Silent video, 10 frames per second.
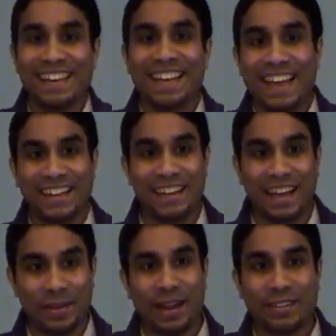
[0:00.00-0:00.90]
and
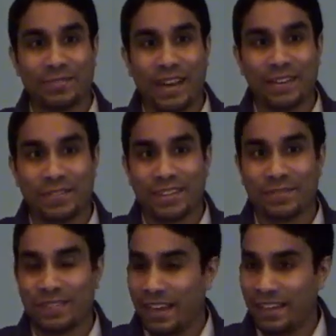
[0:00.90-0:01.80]
I've
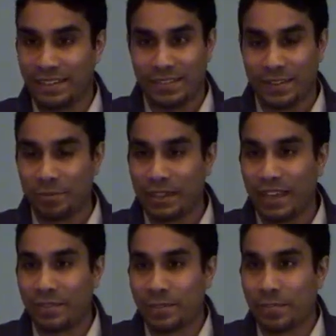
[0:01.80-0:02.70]
lived and really
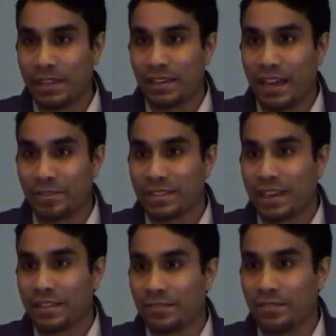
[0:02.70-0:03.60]
haven't been
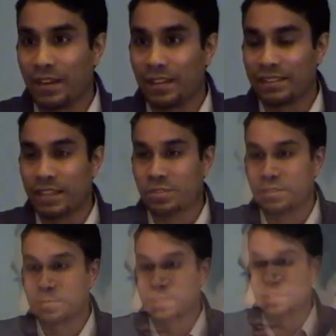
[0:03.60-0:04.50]
outside of the
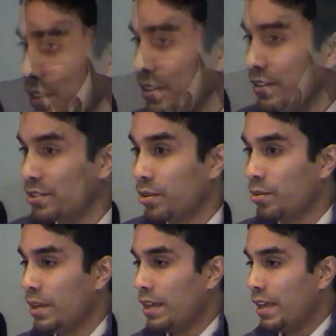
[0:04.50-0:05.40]
Southeast Michigan area.
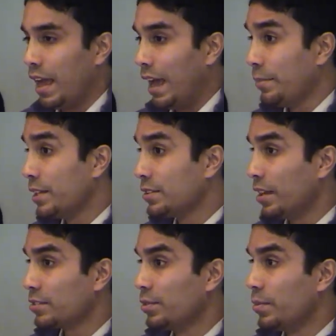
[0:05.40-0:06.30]
So I'm going to
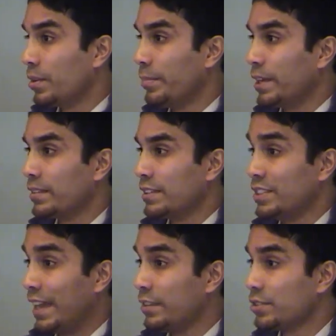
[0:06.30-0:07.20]
talk to you more about the
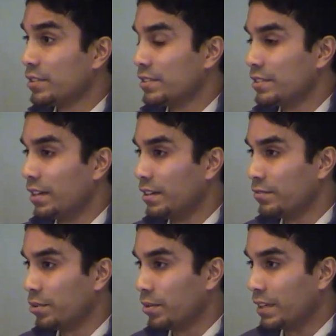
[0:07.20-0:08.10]
challenges
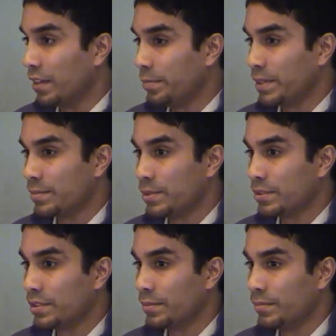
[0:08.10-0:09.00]
of growing up as a
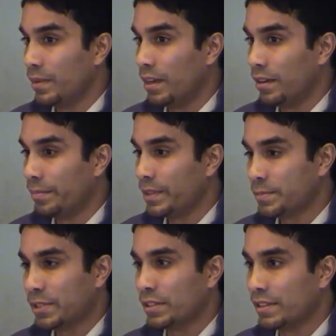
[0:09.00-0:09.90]
Muslim,
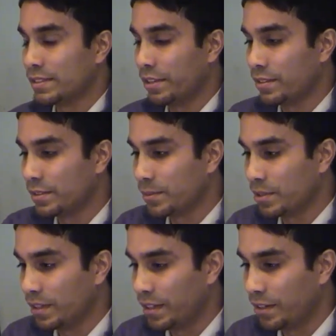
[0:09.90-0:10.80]
especially in the Southeast
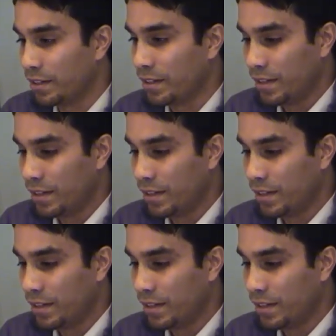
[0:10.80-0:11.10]
Michigan area.